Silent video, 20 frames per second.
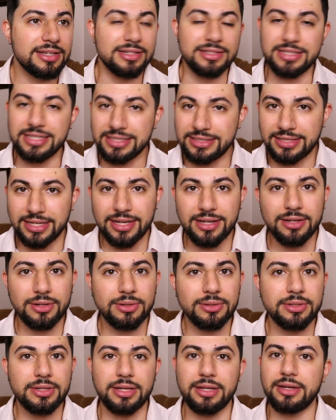
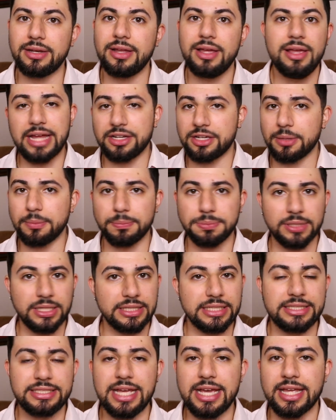detailed and
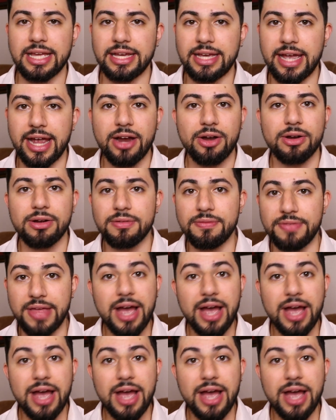completely taken care of.